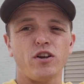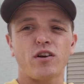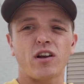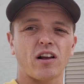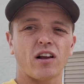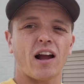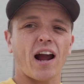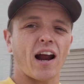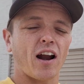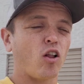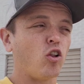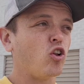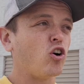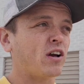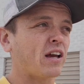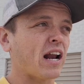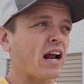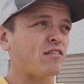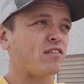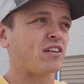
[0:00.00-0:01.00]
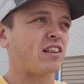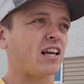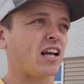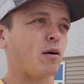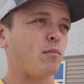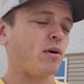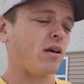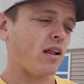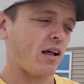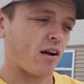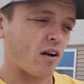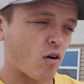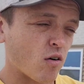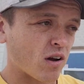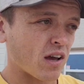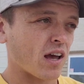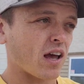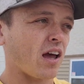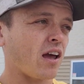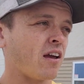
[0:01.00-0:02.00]
is when you can kind of look at everything and be
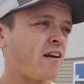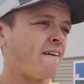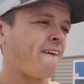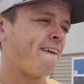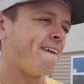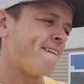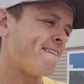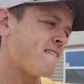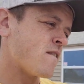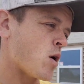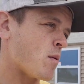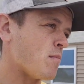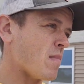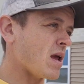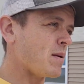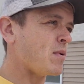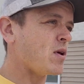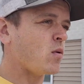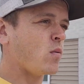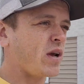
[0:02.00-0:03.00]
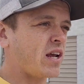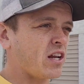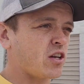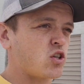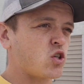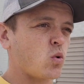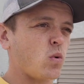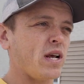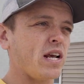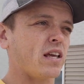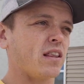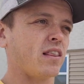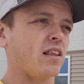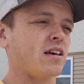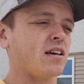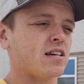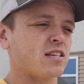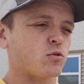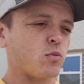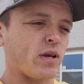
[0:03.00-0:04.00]
like, okay, maybe we can
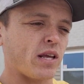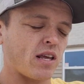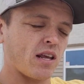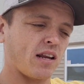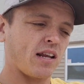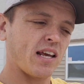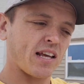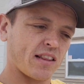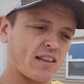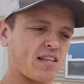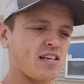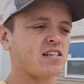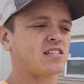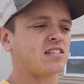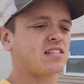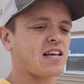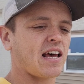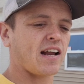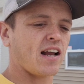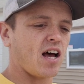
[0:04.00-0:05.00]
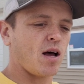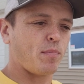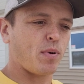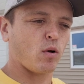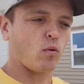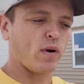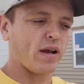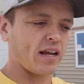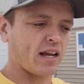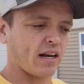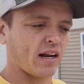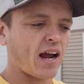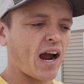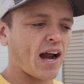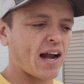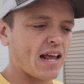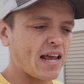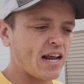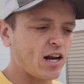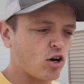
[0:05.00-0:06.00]
tweak this, we can get this set up, and we
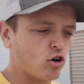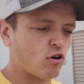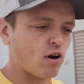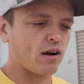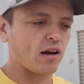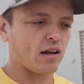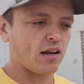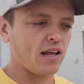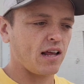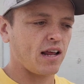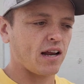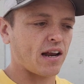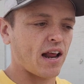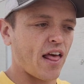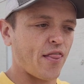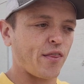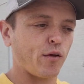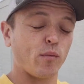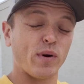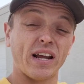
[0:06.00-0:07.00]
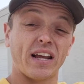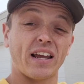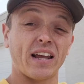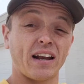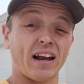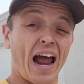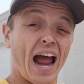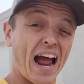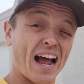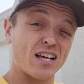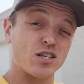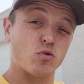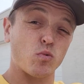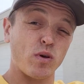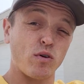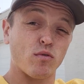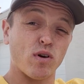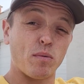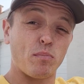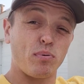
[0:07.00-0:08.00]
can kind of integrate it in, and then we can,
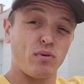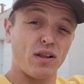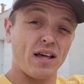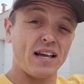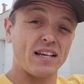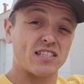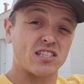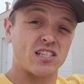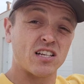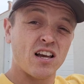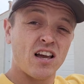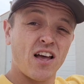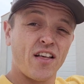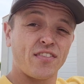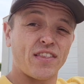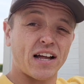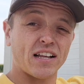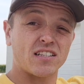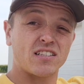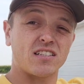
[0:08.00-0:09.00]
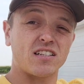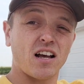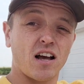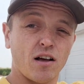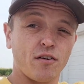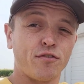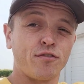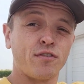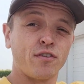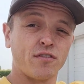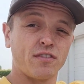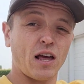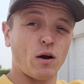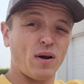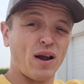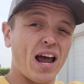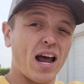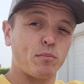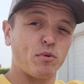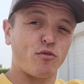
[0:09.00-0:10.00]
as we replace that stuff
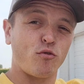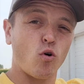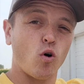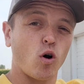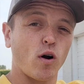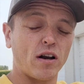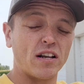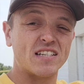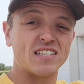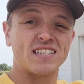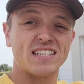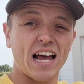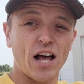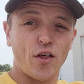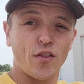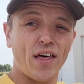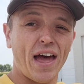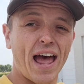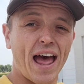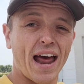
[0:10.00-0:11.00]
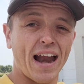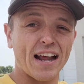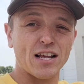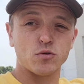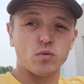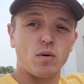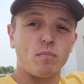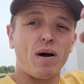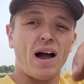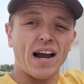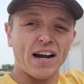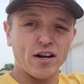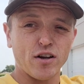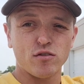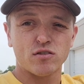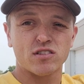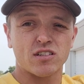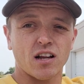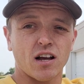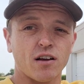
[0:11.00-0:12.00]
that we had before and sell that as we
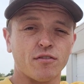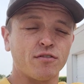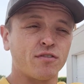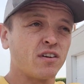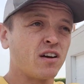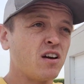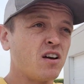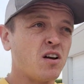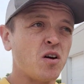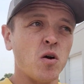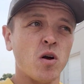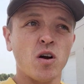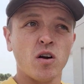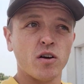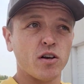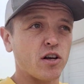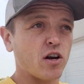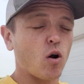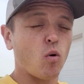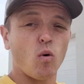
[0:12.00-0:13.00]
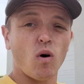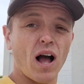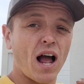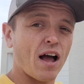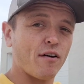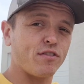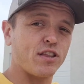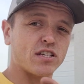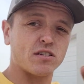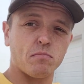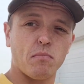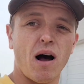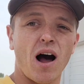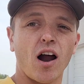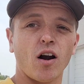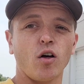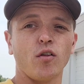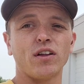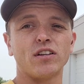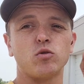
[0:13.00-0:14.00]
buy new stuff, you know, we'll have this
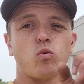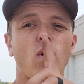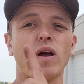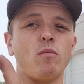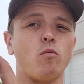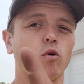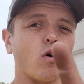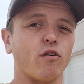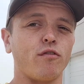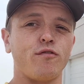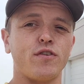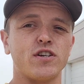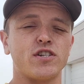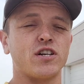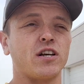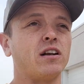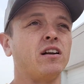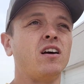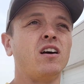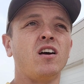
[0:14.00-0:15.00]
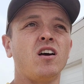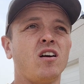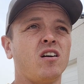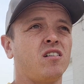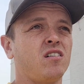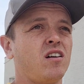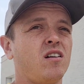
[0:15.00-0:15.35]
model that's way more efficient.